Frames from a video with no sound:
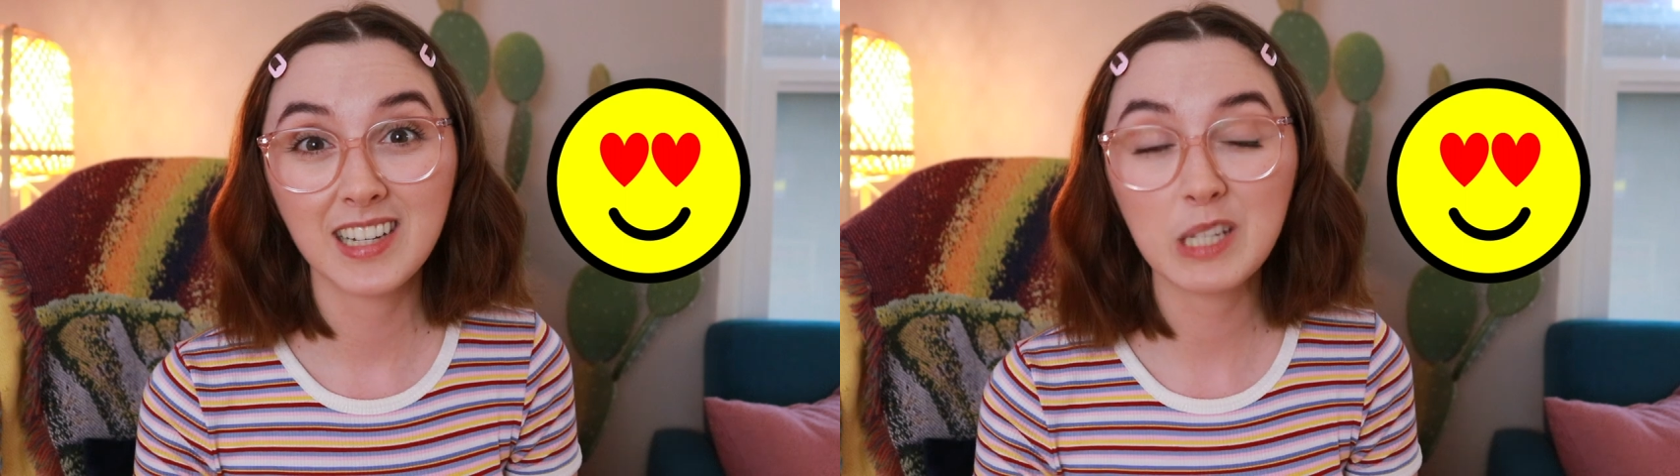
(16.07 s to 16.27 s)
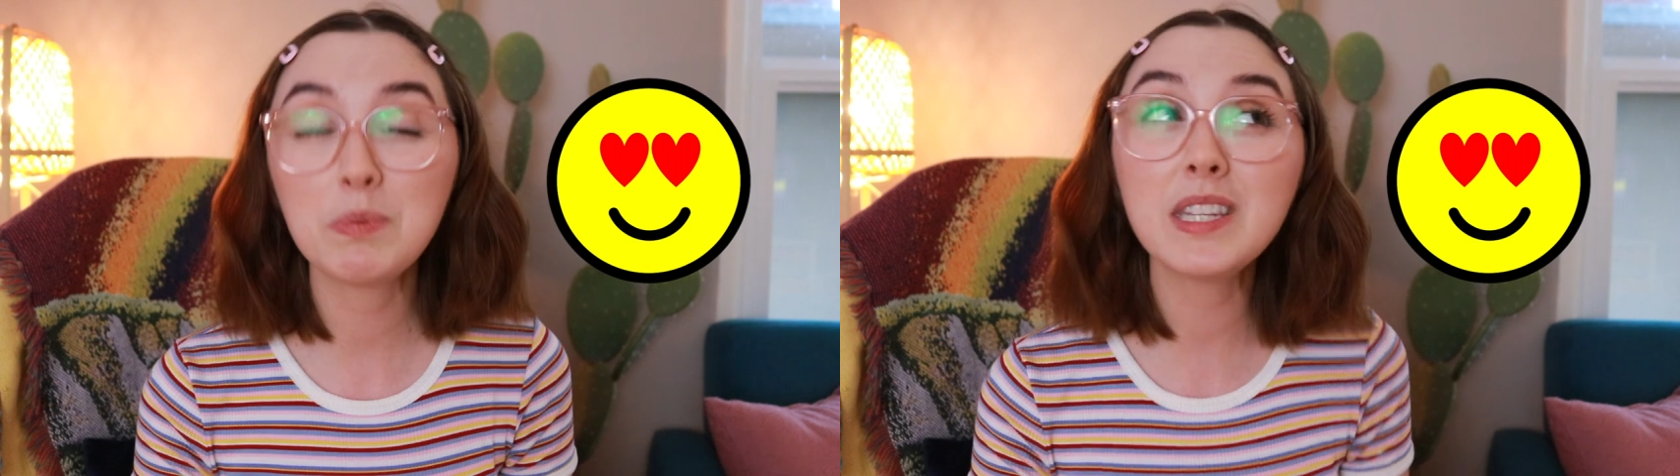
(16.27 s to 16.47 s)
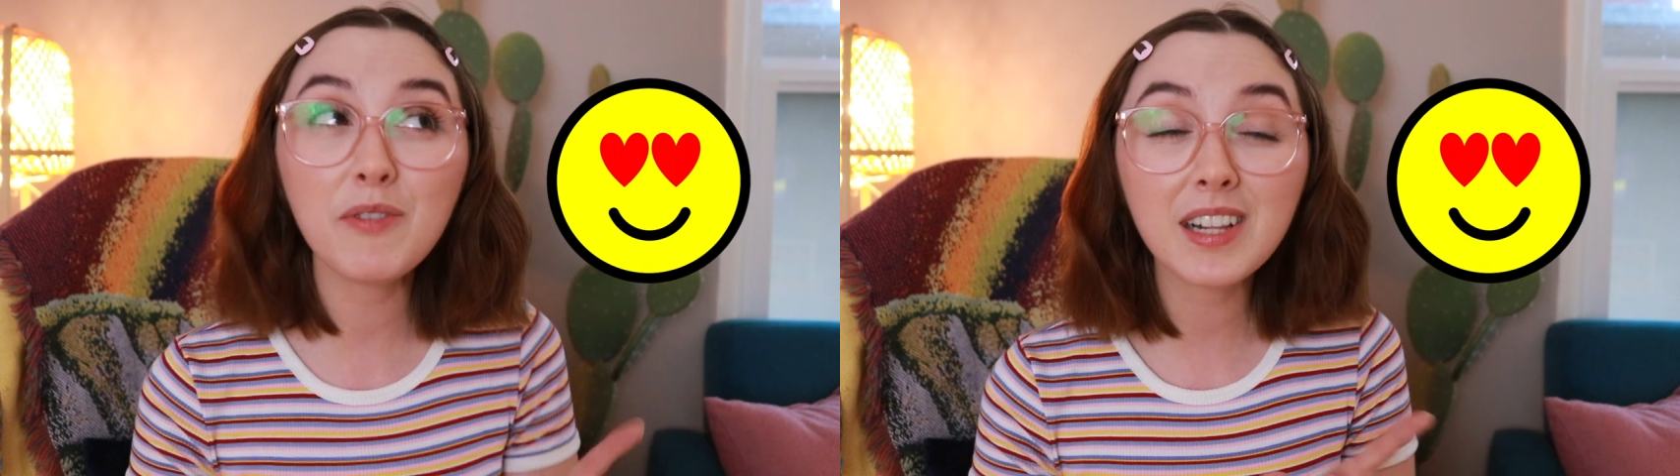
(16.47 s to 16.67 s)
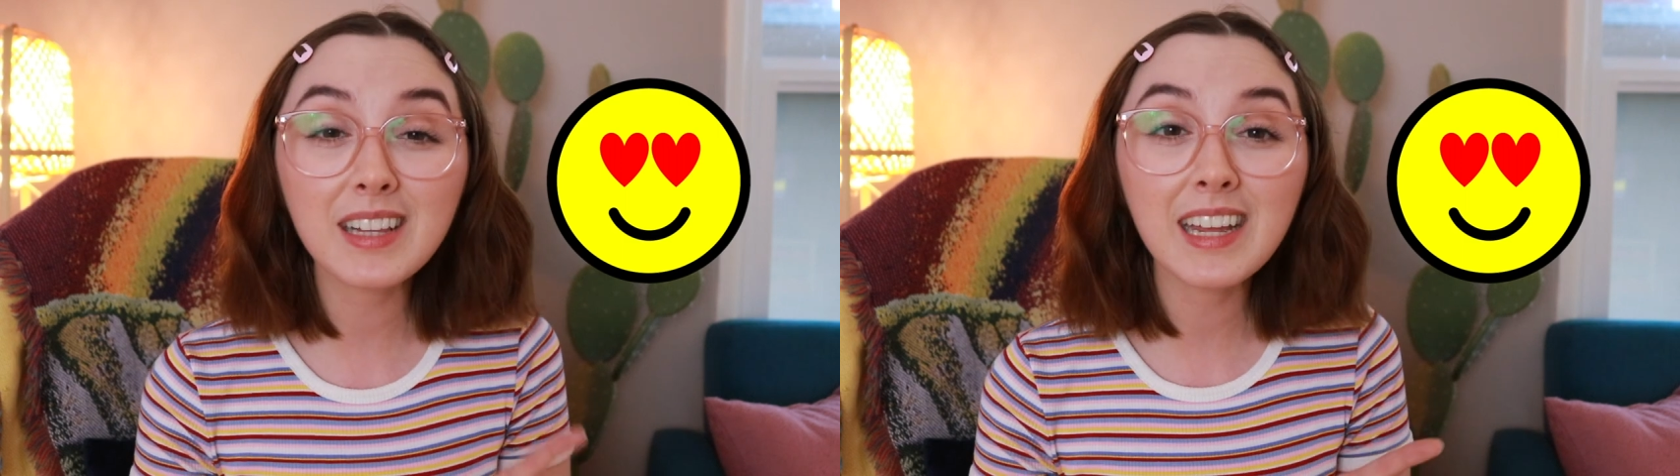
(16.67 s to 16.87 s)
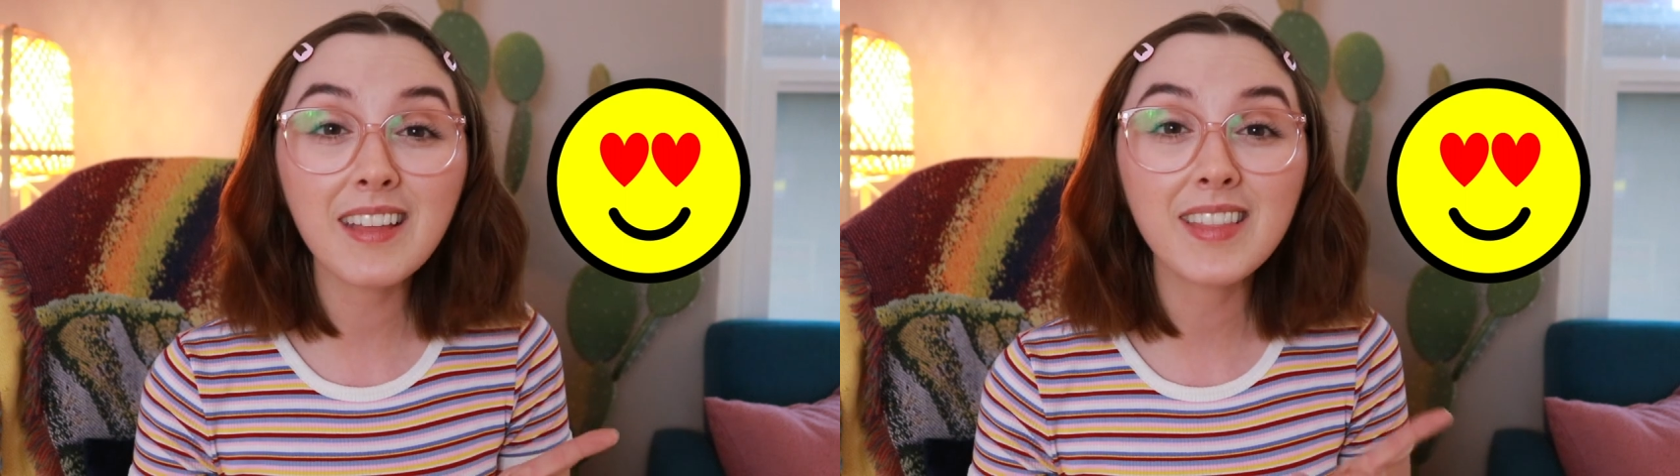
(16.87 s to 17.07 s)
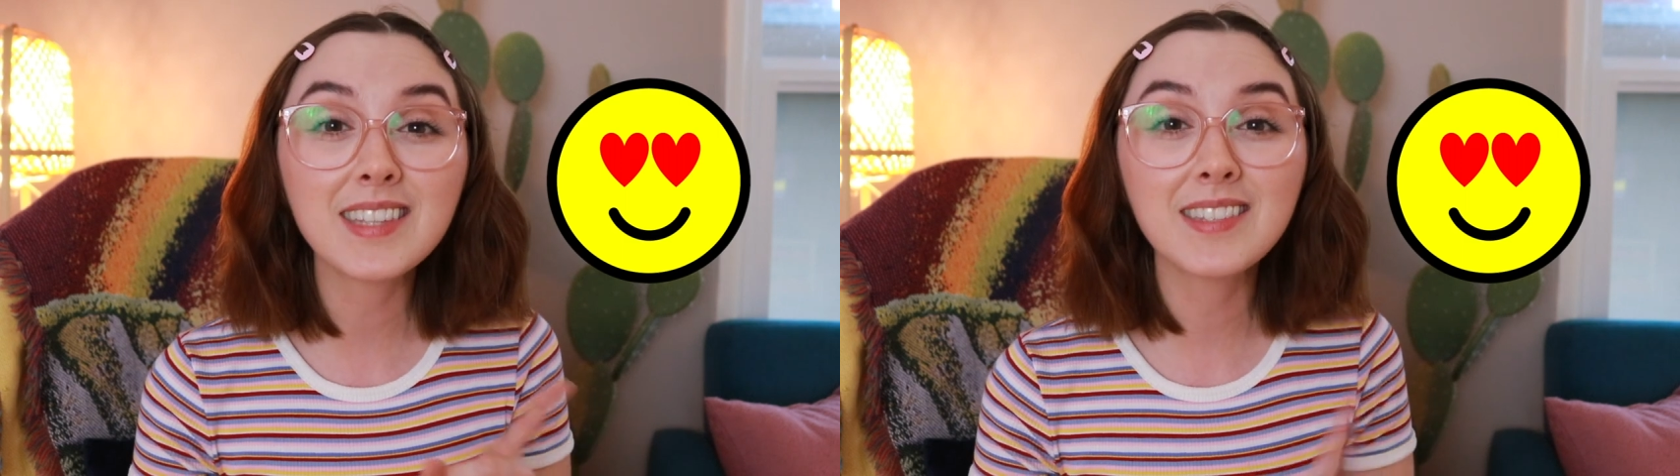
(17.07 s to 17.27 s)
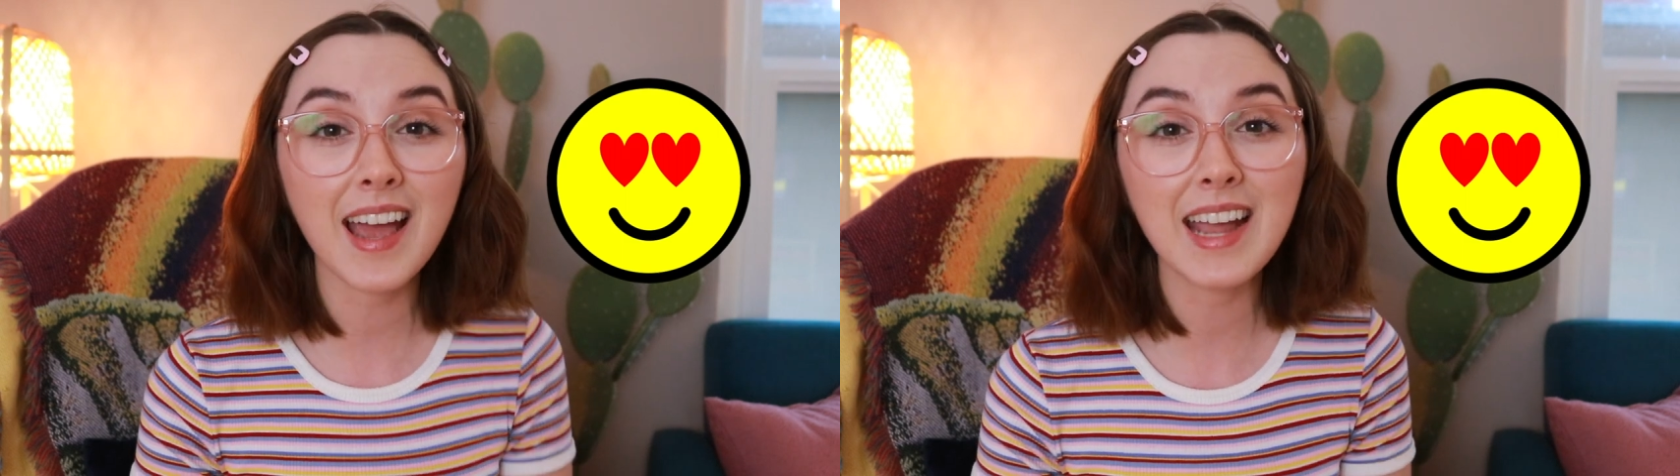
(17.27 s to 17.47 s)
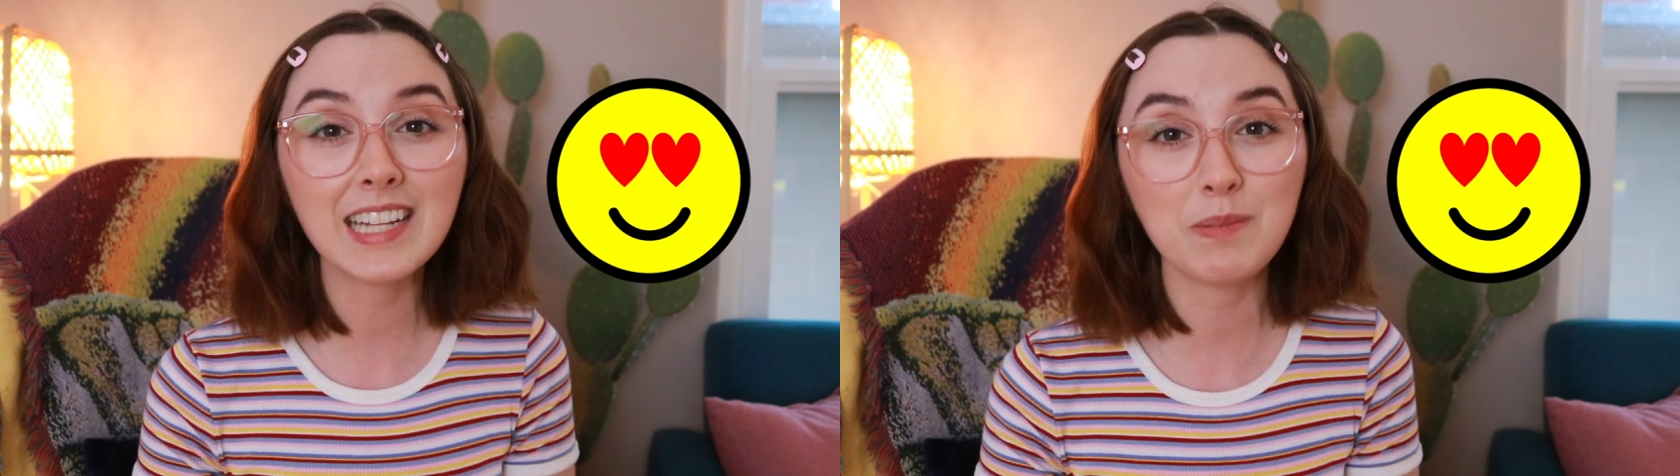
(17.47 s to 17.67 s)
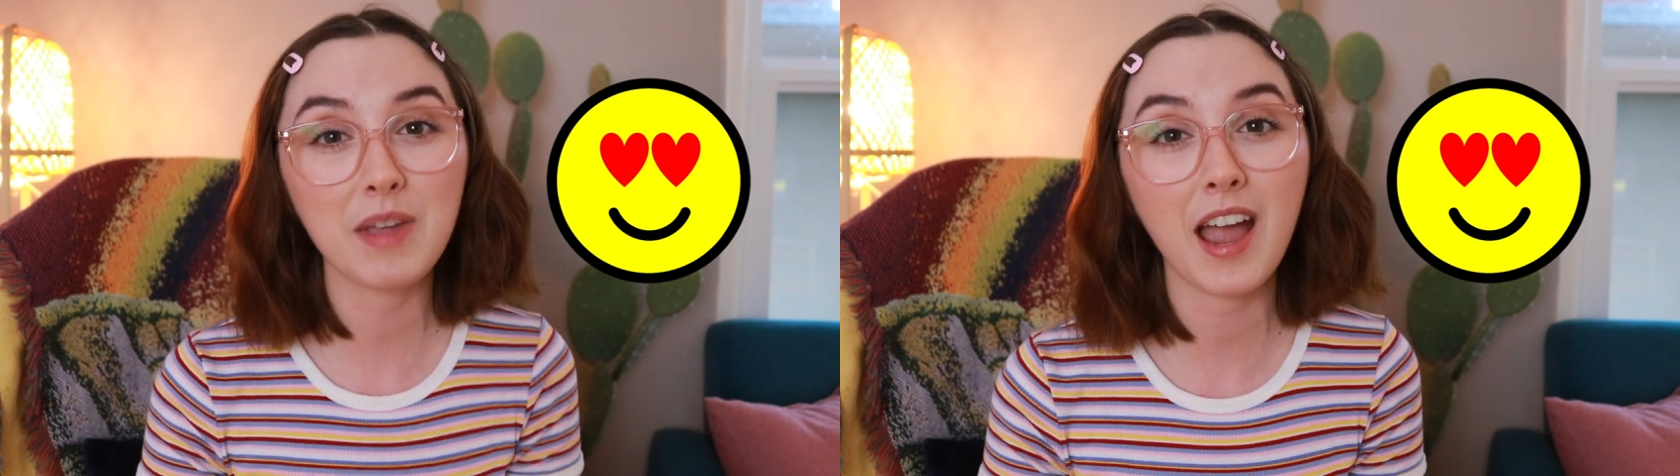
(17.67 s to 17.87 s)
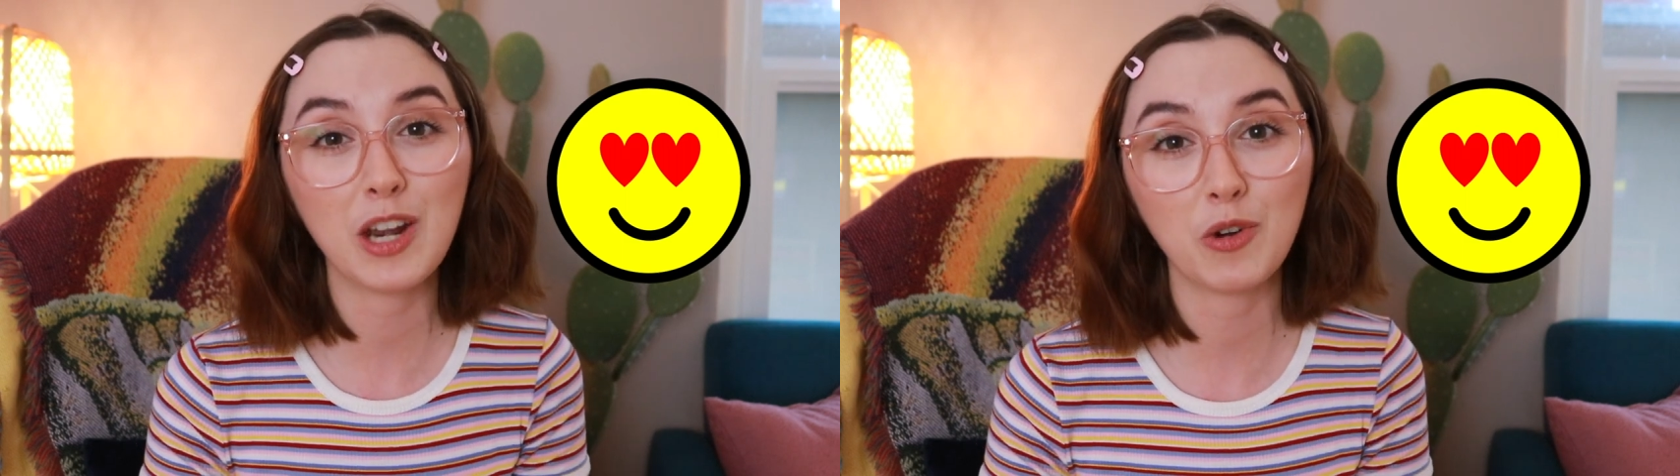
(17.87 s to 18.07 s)
Specifically, the science
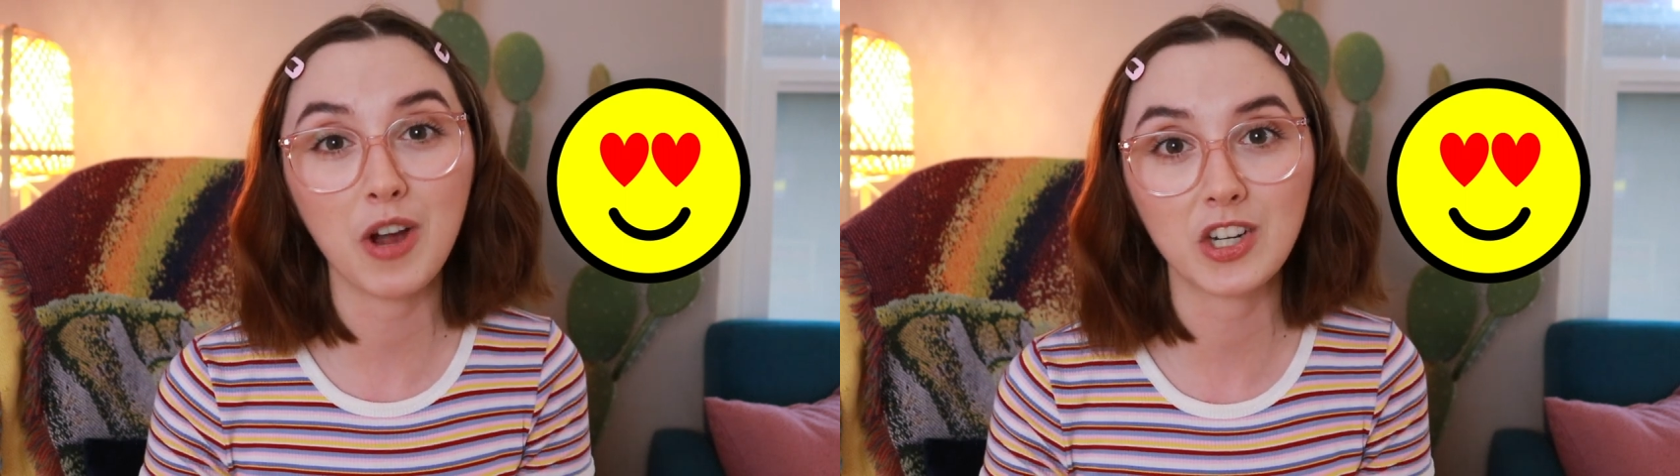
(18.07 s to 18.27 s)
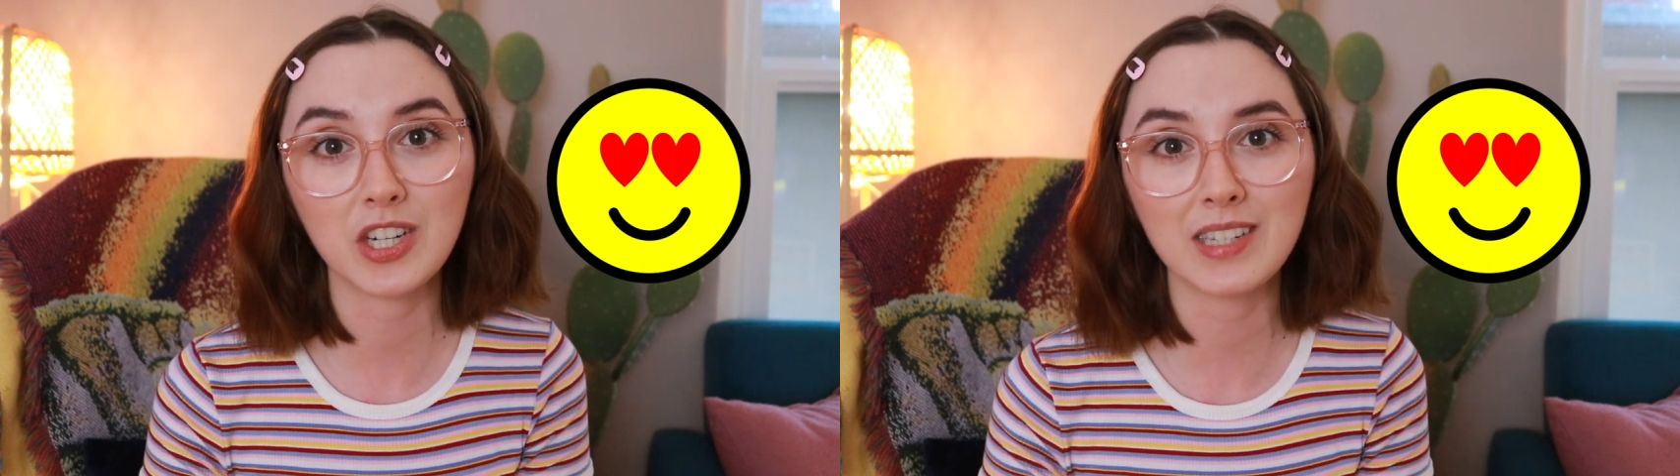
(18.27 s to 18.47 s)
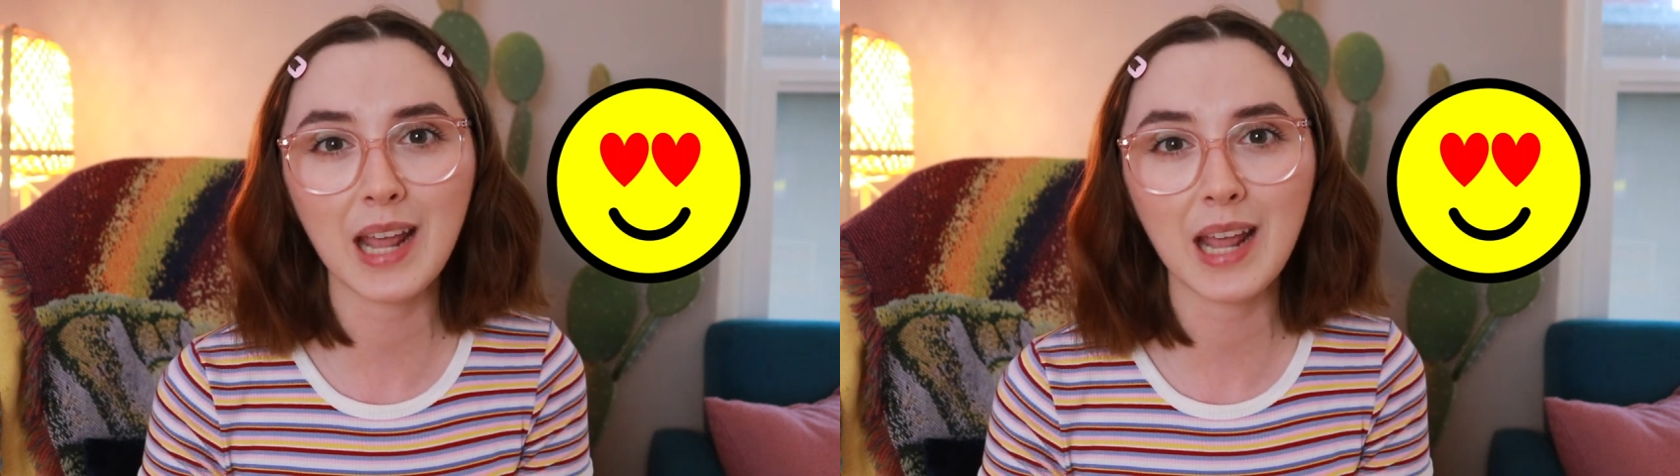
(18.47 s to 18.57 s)
behind crushes